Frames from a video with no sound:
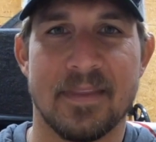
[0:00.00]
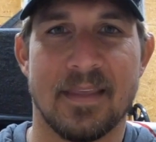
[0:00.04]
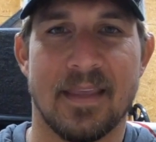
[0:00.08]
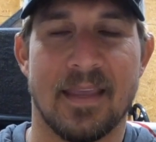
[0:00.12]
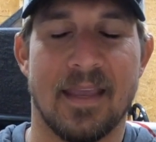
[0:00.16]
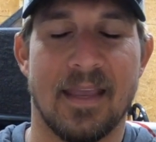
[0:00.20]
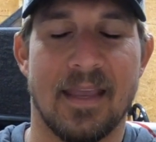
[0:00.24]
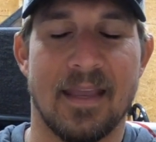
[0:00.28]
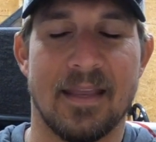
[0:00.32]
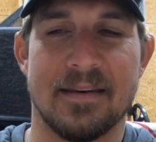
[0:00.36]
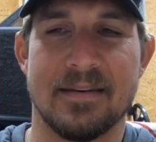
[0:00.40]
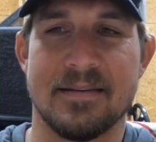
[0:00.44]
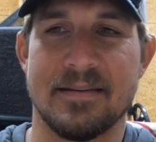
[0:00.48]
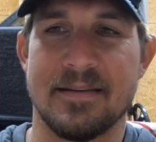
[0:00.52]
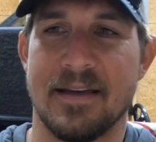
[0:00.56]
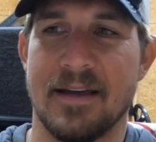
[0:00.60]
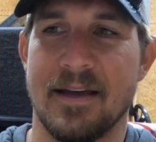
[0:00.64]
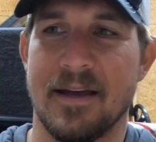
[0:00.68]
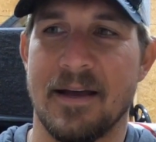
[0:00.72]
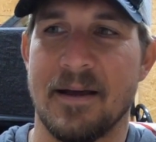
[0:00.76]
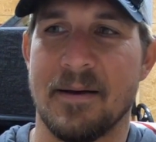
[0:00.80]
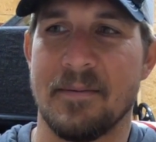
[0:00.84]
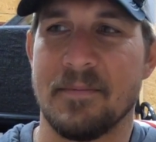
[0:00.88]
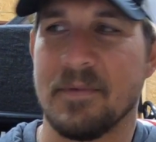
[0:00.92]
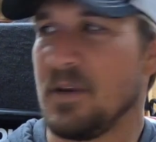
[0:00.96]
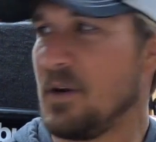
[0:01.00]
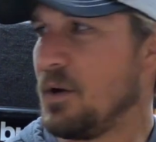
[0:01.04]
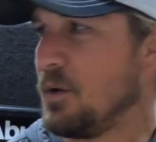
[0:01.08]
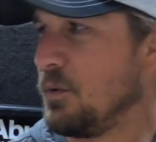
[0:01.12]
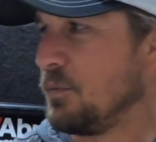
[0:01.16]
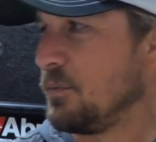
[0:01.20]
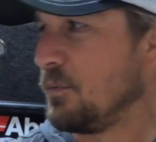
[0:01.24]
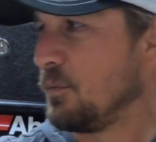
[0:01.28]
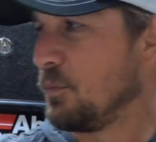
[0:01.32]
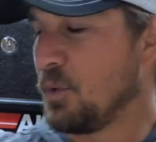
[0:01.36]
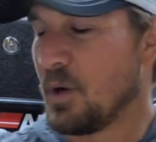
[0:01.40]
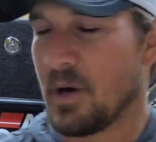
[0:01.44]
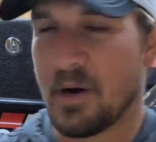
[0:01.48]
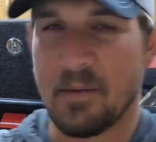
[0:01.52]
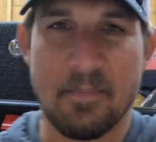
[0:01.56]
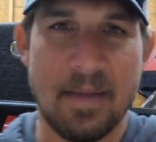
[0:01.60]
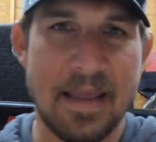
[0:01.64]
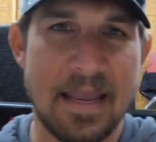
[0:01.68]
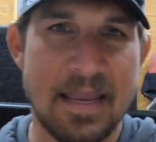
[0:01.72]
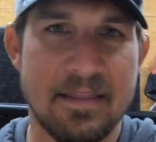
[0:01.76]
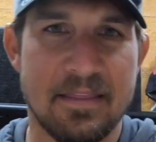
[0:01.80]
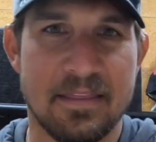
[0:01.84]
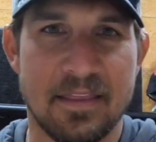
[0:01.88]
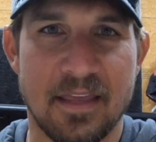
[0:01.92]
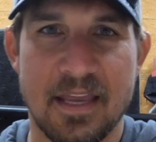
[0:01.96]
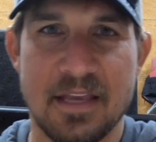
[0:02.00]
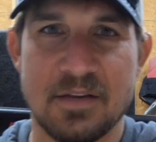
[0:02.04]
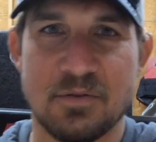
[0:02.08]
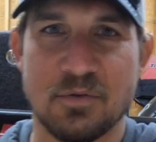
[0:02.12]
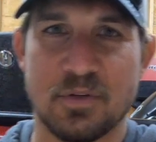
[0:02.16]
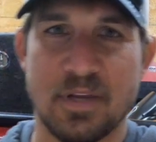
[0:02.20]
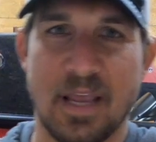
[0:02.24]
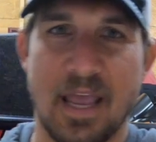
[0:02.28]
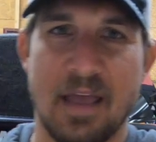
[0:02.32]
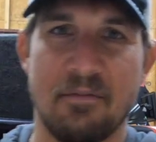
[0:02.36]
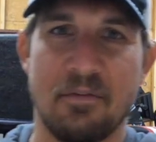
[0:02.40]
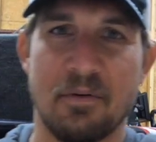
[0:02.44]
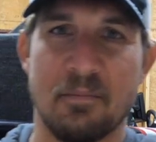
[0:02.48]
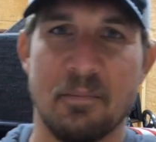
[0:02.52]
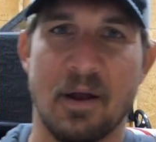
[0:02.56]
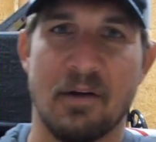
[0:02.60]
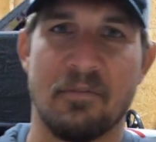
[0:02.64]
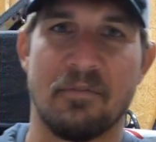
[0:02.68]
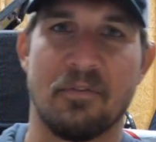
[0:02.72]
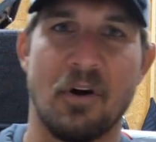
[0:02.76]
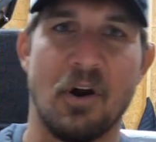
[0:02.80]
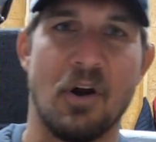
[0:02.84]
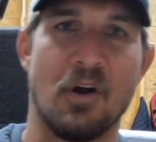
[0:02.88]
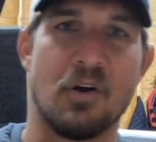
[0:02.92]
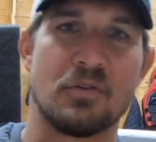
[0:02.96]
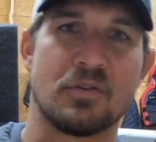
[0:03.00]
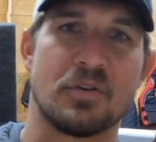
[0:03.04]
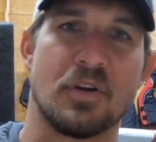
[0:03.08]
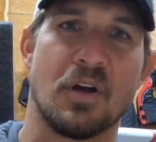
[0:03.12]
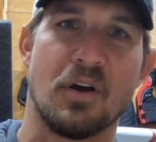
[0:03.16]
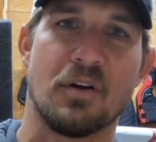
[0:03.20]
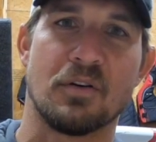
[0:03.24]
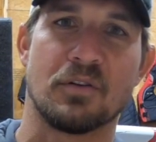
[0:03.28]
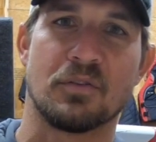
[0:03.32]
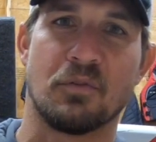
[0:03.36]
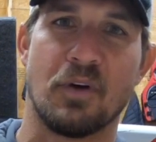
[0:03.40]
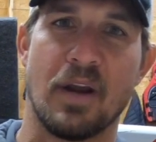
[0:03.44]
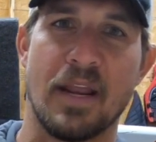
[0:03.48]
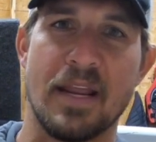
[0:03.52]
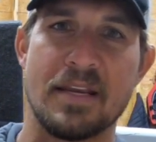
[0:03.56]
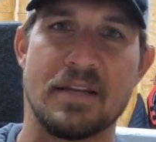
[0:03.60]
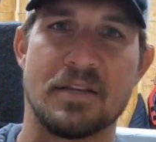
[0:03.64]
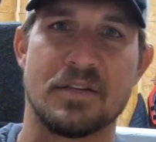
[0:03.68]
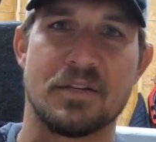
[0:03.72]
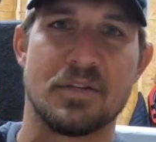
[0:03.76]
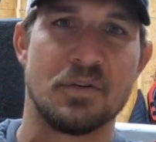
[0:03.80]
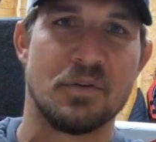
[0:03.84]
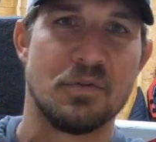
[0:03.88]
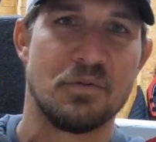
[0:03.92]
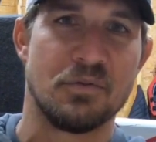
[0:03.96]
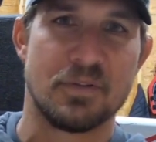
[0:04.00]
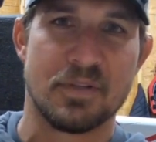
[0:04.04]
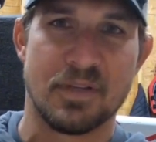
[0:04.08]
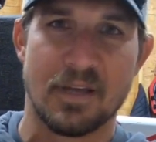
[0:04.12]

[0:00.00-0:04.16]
and one of the main things was having my Frog Togs rain suit.